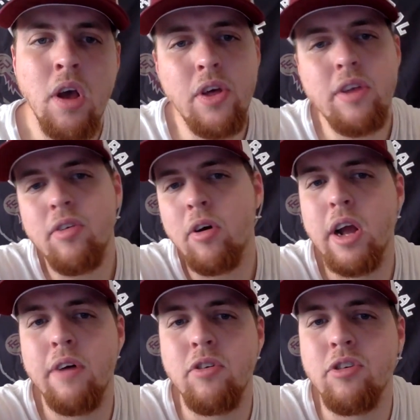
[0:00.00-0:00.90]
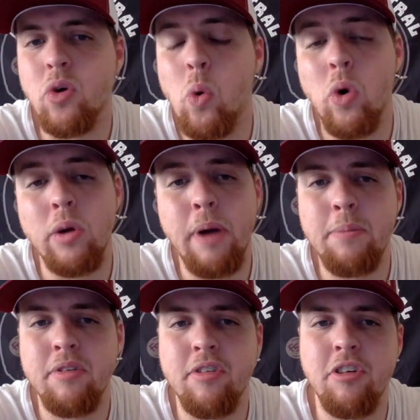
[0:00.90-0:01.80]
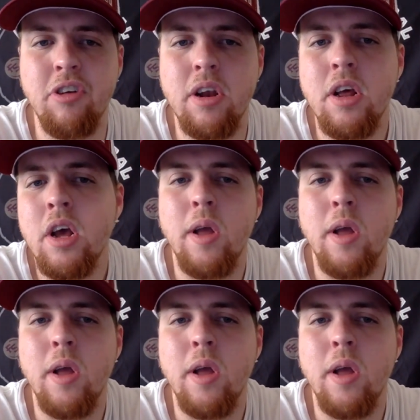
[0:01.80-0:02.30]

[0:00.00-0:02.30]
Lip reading: Then turning over to the cornerback position,